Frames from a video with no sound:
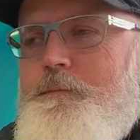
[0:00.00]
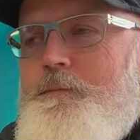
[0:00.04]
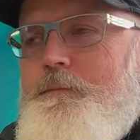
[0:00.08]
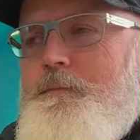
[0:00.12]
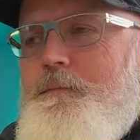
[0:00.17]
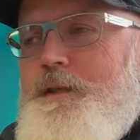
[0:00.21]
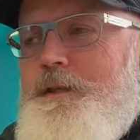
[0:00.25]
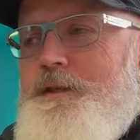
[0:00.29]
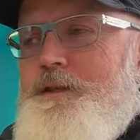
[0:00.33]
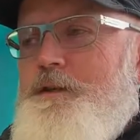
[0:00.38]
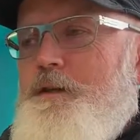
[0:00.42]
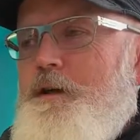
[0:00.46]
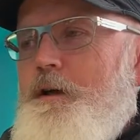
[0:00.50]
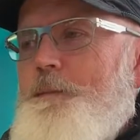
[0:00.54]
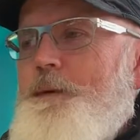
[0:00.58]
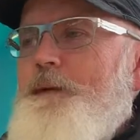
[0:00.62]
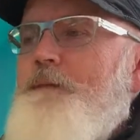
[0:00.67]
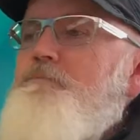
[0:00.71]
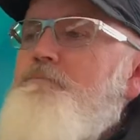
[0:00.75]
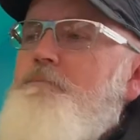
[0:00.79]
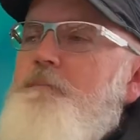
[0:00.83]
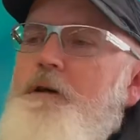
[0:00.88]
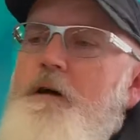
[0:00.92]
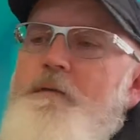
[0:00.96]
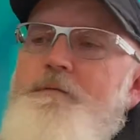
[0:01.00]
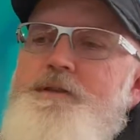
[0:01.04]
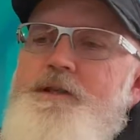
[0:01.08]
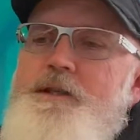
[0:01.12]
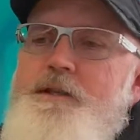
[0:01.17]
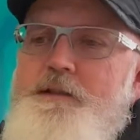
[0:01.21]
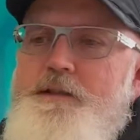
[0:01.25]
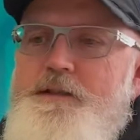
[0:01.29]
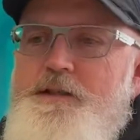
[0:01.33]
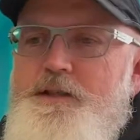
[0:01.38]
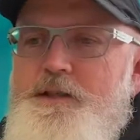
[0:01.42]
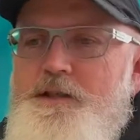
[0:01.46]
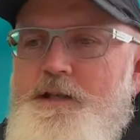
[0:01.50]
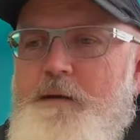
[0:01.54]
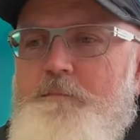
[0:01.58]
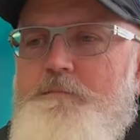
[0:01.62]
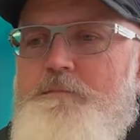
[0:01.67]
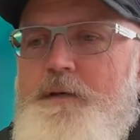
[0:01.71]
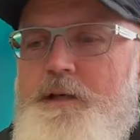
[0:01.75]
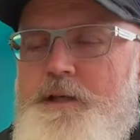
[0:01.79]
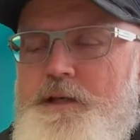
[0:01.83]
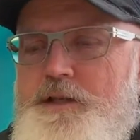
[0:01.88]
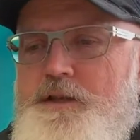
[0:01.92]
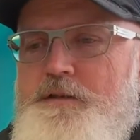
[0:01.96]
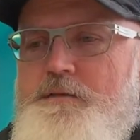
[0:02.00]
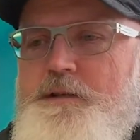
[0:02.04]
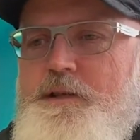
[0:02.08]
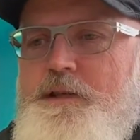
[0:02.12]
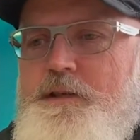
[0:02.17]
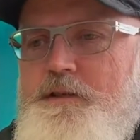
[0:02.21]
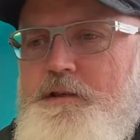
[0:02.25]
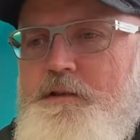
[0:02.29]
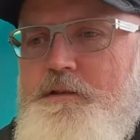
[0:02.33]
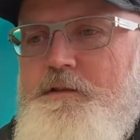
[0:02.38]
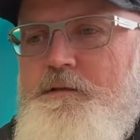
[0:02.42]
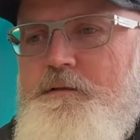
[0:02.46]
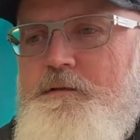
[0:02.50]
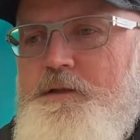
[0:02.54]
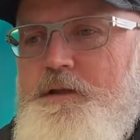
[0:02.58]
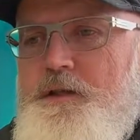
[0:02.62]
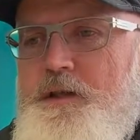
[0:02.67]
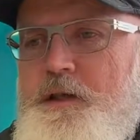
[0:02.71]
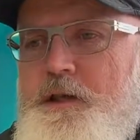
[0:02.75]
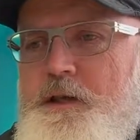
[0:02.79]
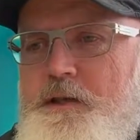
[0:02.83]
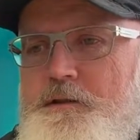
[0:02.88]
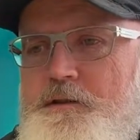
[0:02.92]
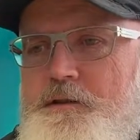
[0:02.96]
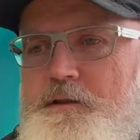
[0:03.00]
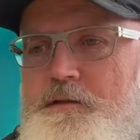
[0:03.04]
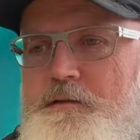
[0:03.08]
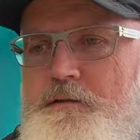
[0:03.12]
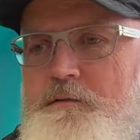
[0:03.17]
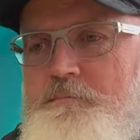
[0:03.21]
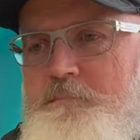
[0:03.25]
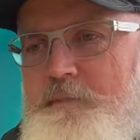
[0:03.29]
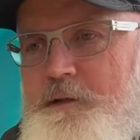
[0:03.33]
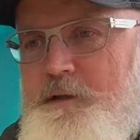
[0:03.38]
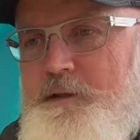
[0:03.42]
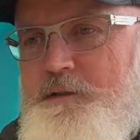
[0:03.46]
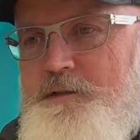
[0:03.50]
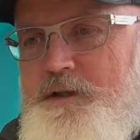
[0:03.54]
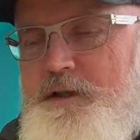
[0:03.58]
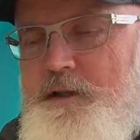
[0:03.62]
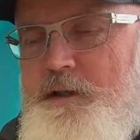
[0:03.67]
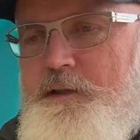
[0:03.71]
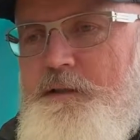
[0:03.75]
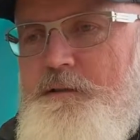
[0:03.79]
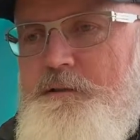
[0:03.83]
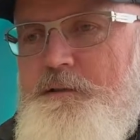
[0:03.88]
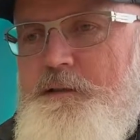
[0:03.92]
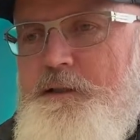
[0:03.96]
there's not. I mean, obviously there's some history to Te Atatu Peninsula,